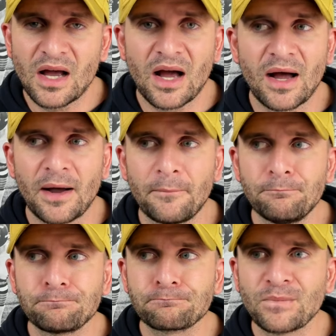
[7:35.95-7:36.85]

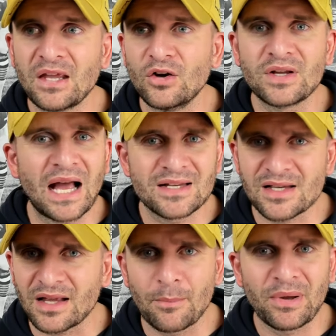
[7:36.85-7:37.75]
um, you know, guys
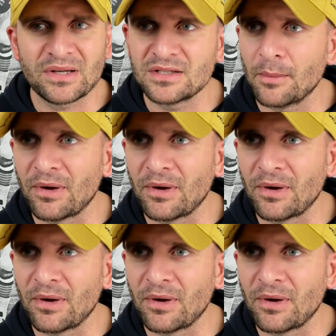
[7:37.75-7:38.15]
that got picked up